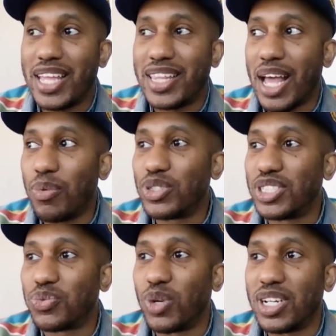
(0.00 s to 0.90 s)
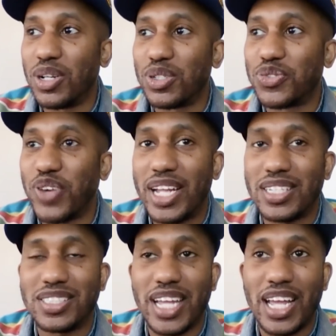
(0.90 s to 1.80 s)
And that was just one of those fights
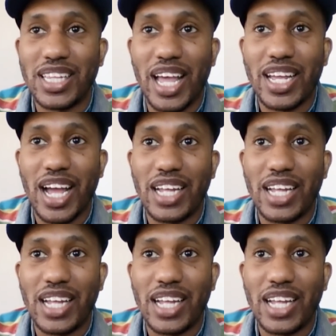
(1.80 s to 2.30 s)
that, like, I